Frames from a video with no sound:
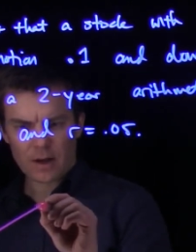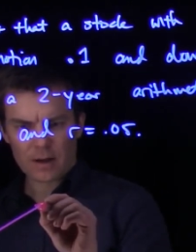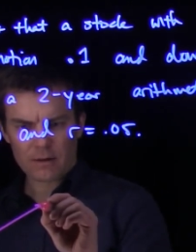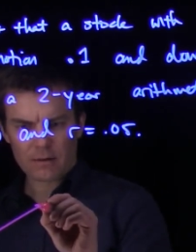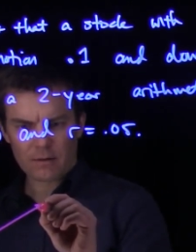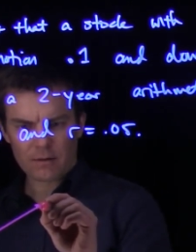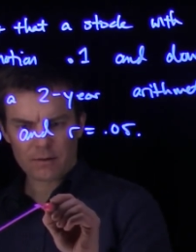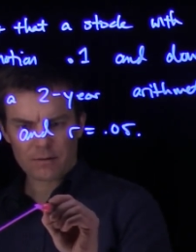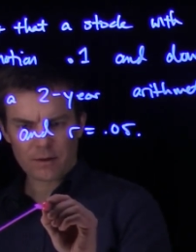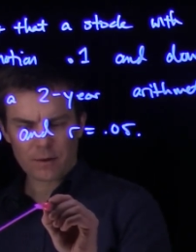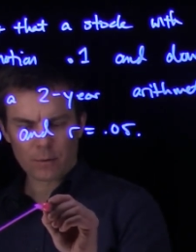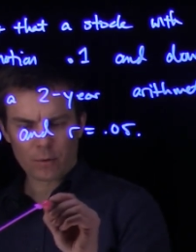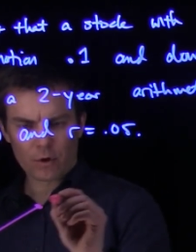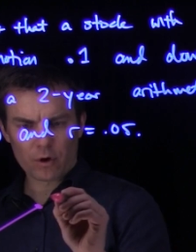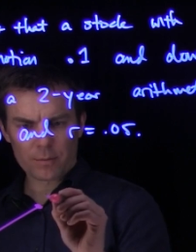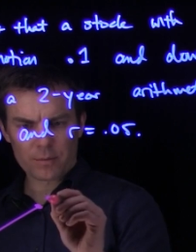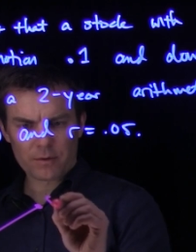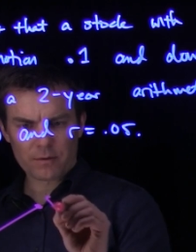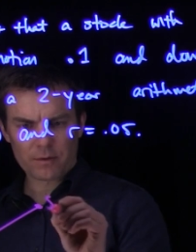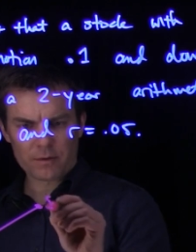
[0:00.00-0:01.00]
and 50 will
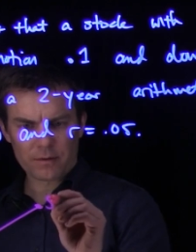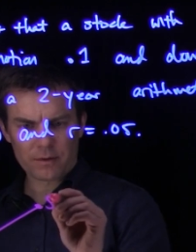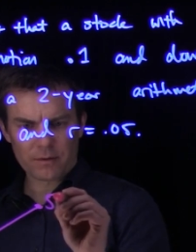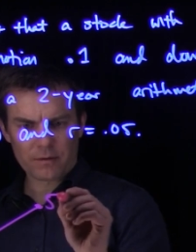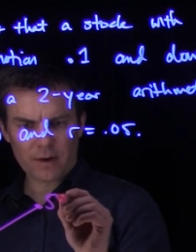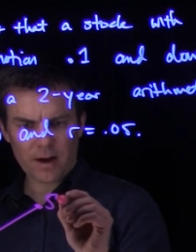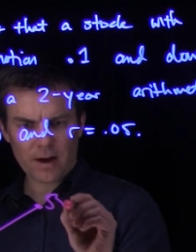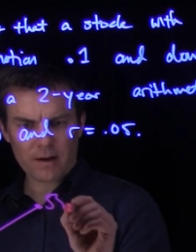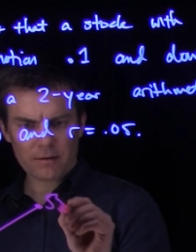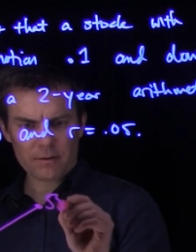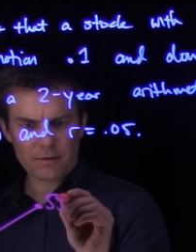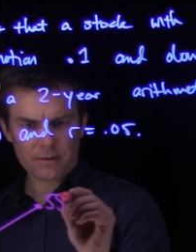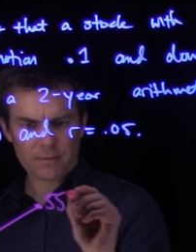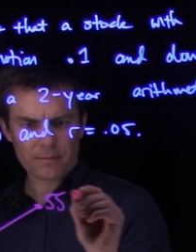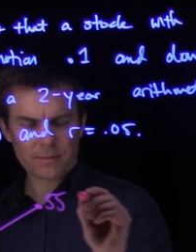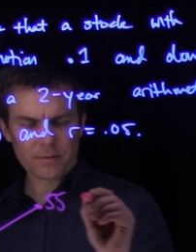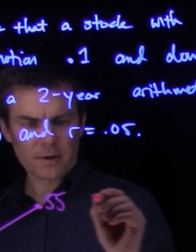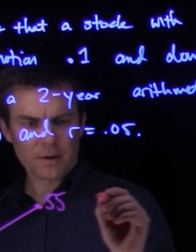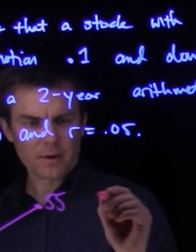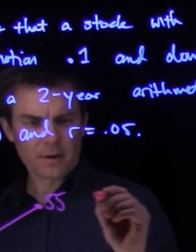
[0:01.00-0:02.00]
go up to 55,
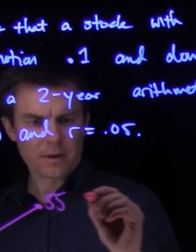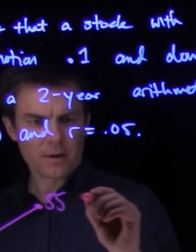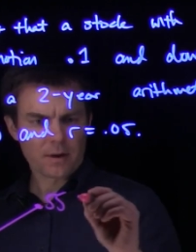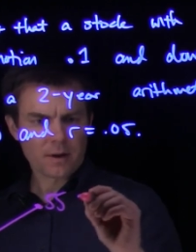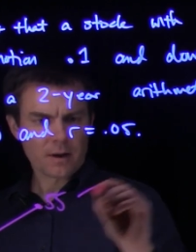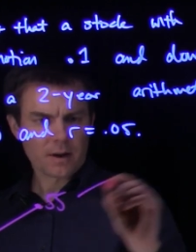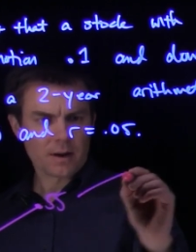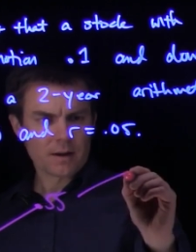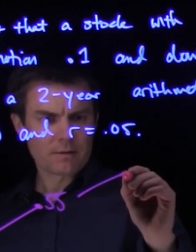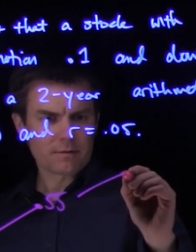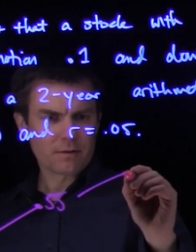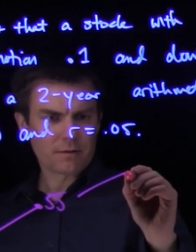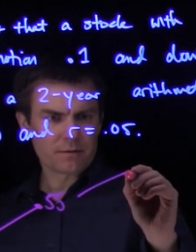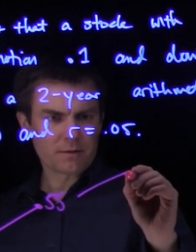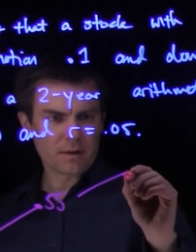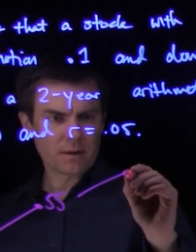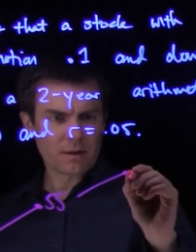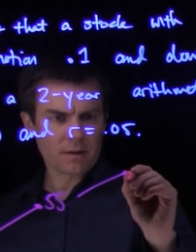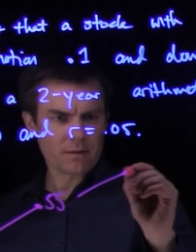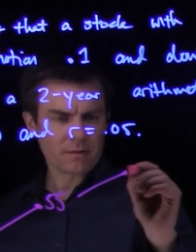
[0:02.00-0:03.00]
and
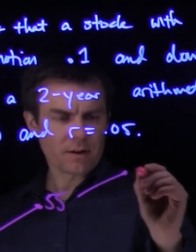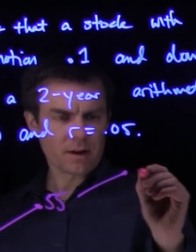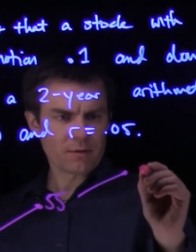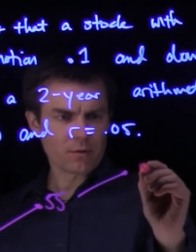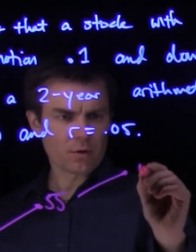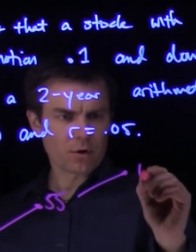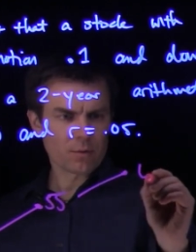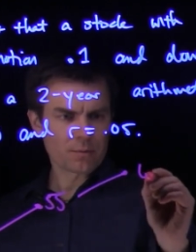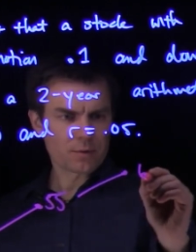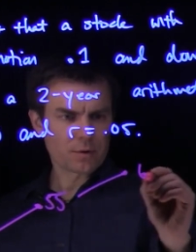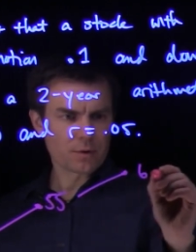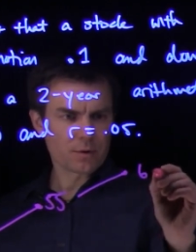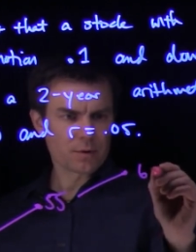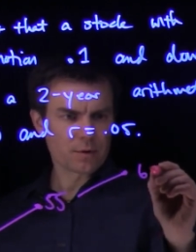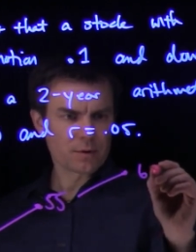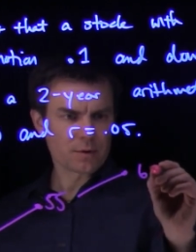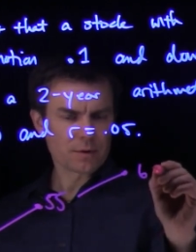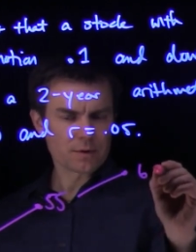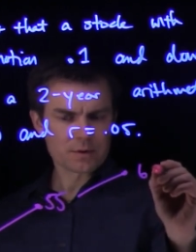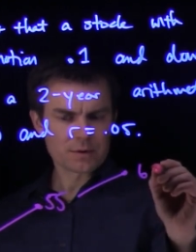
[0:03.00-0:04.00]
55 will go up
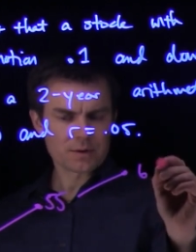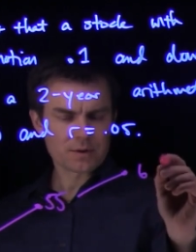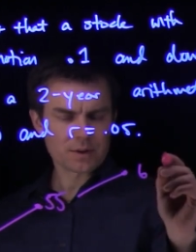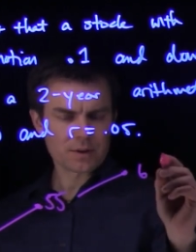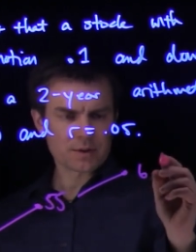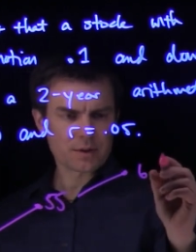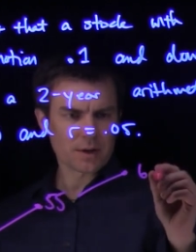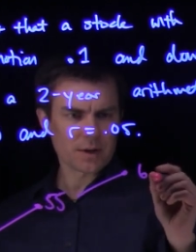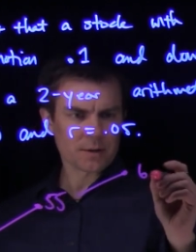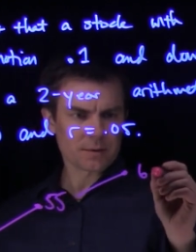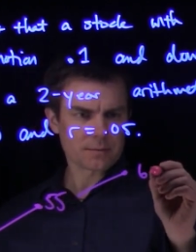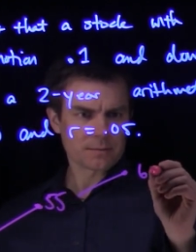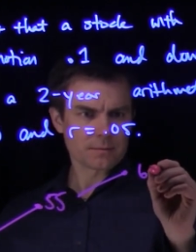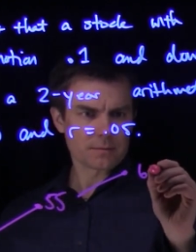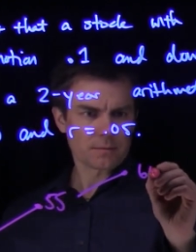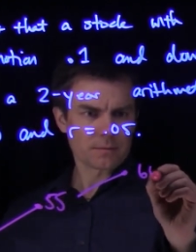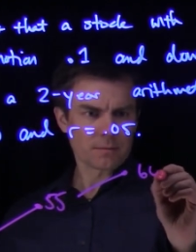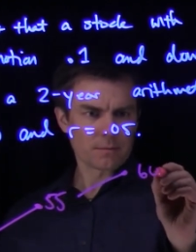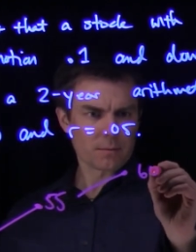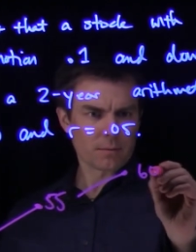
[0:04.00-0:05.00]
to
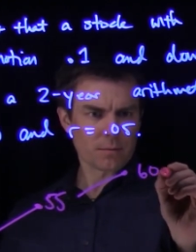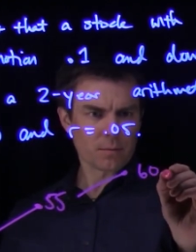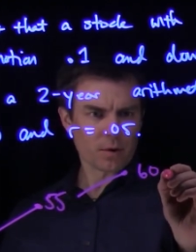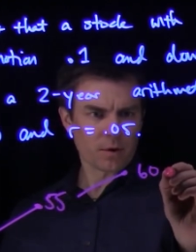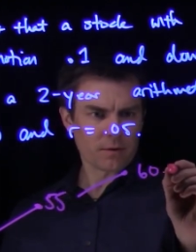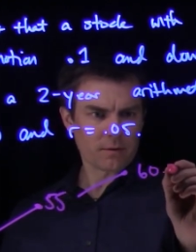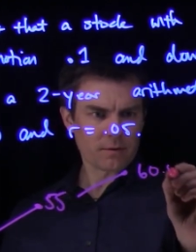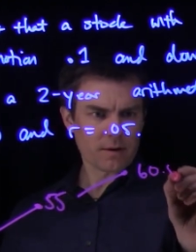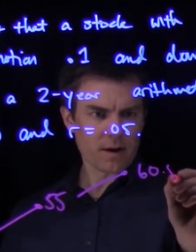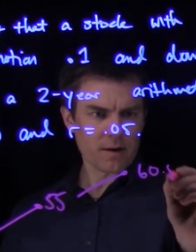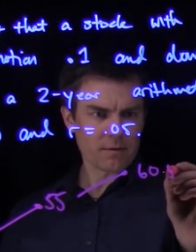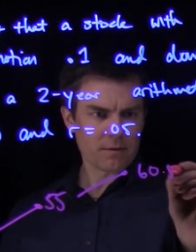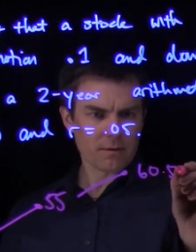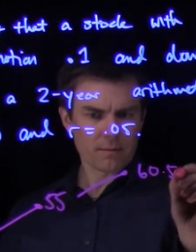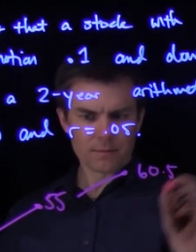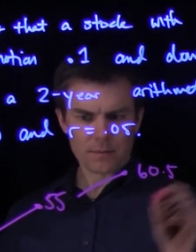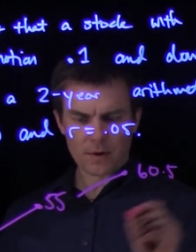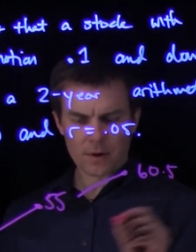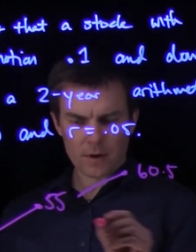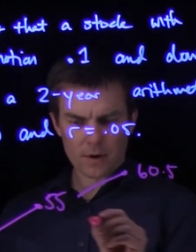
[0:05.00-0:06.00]

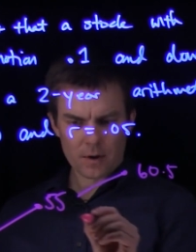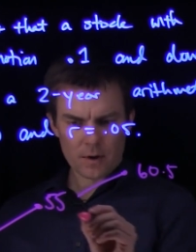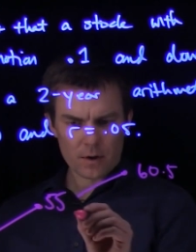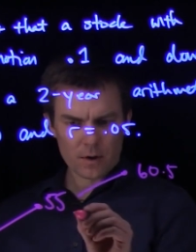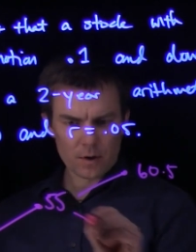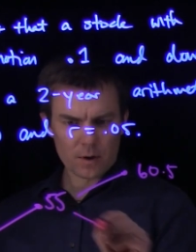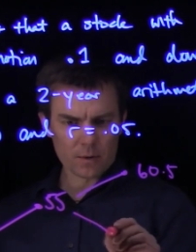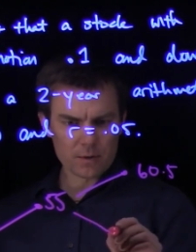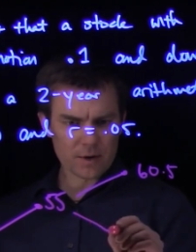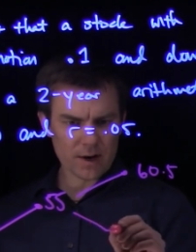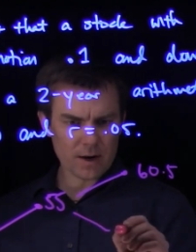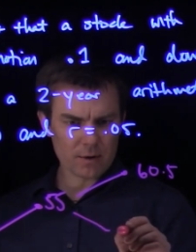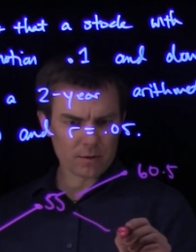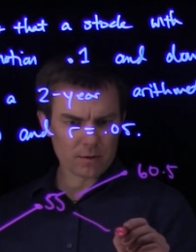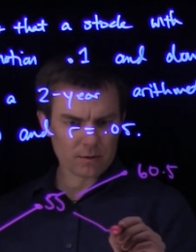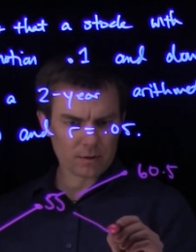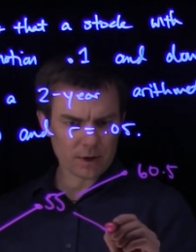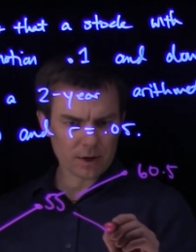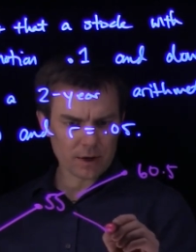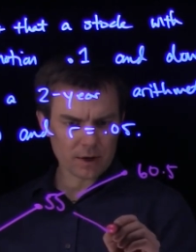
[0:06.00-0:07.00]
60.5. Go down
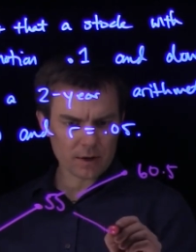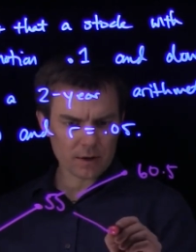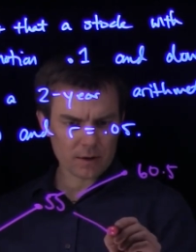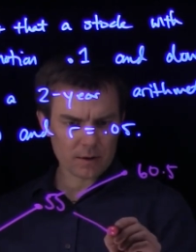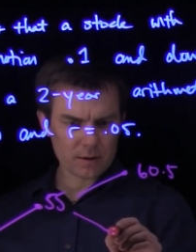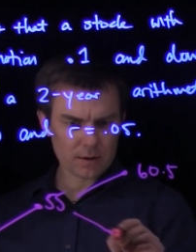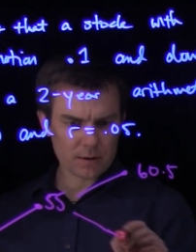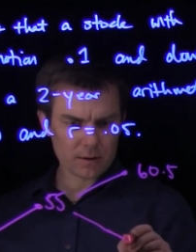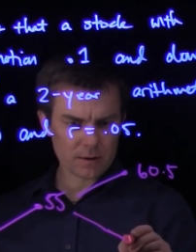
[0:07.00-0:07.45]
over here